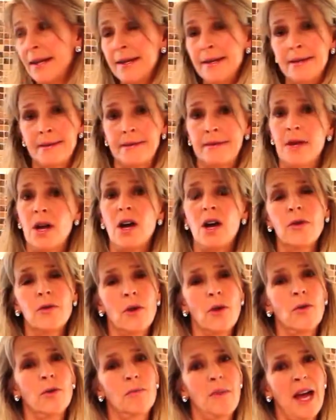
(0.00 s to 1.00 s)
in
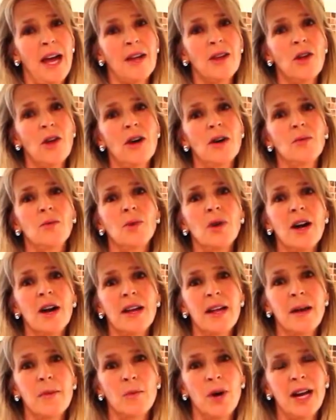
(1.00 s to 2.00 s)
our own backyard, where
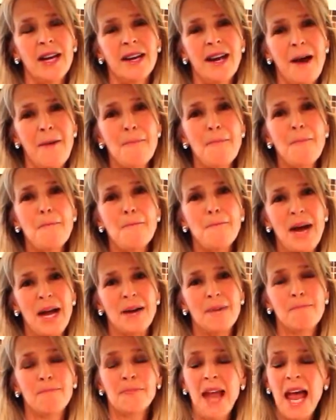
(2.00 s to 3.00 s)
I am right now.
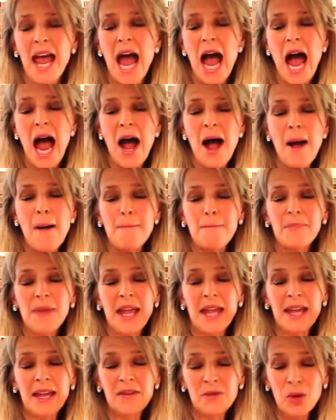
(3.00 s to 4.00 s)
But
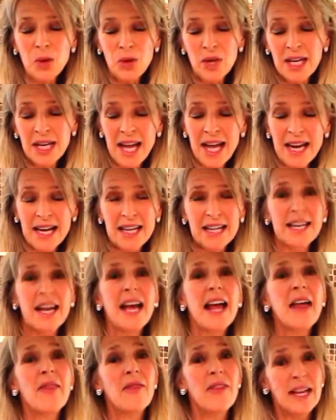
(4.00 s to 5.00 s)
if you can get it,
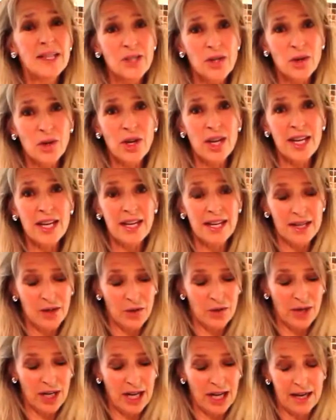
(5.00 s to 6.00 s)
that's your key
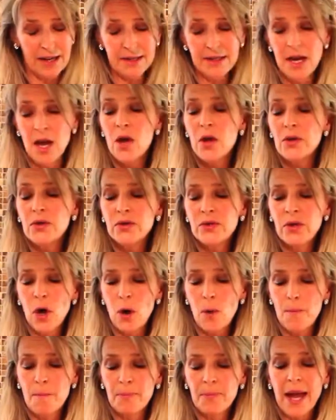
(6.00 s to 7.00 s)
ingredient.
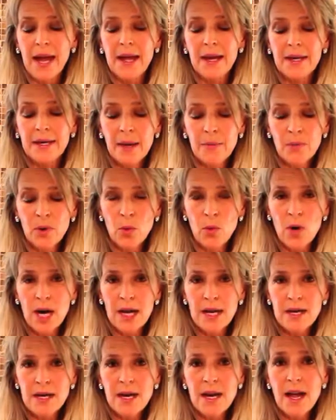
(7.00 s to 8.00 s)
So, number
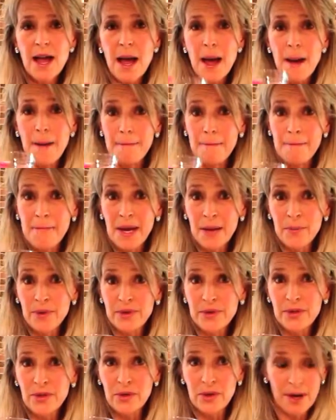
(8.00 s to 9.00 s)
one,
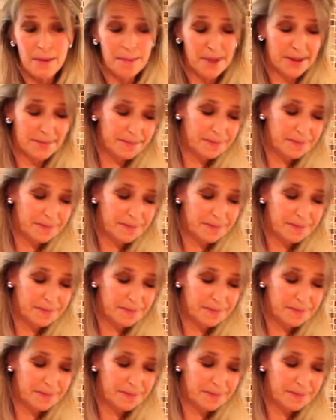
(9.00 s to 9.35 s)
maple syrup.